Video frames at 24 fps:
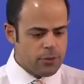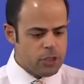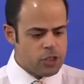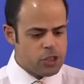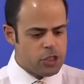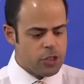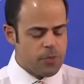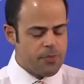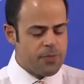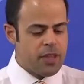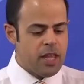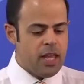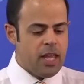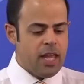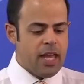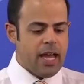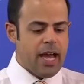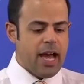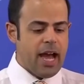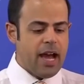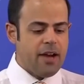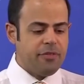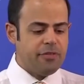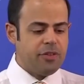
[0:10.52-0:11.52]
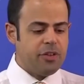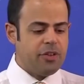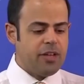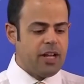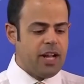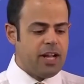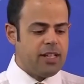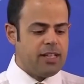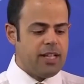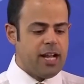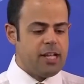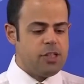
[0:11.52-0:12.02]
So after
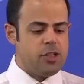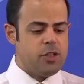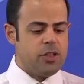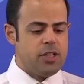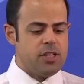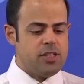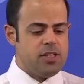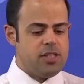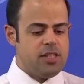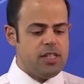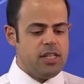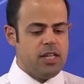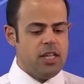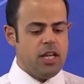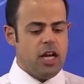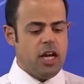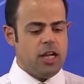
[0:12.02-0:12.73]
that, as you can see,